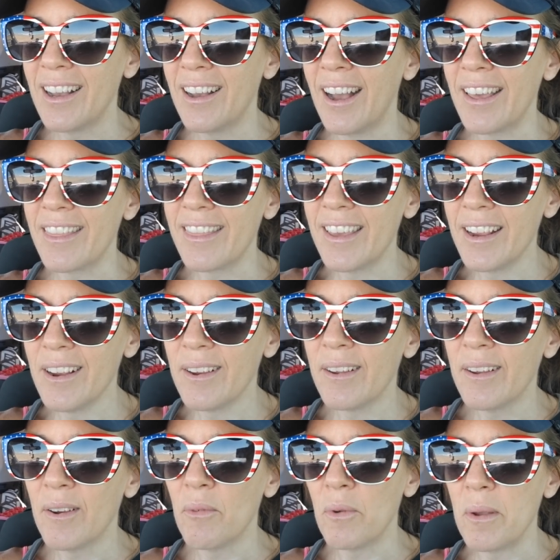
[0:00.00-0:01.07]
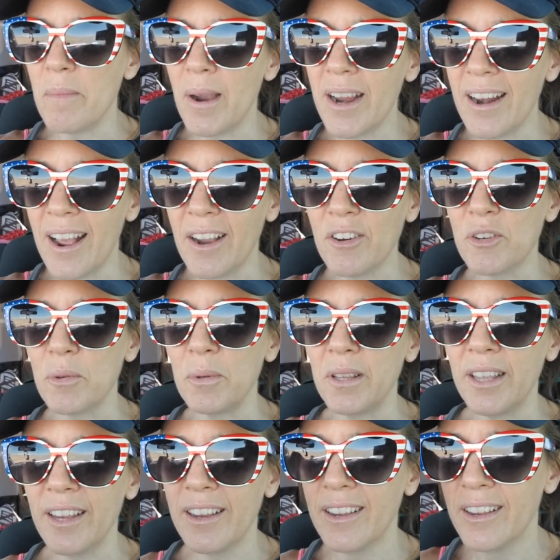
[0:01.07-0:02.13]
I think we might
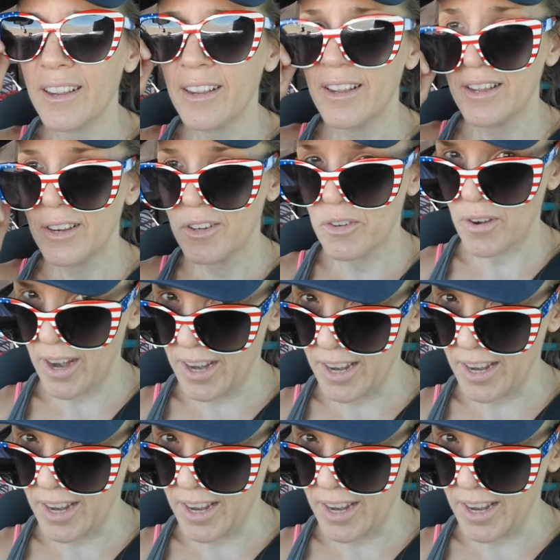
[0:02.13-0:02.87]
actually track